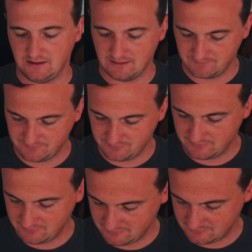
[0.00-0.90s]
okay, but it's
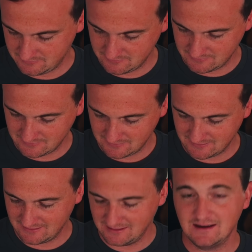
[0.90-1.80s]
still a comforter.
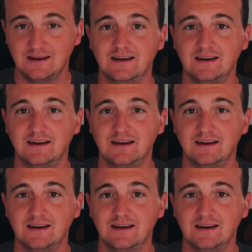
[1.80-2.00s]
I don't know.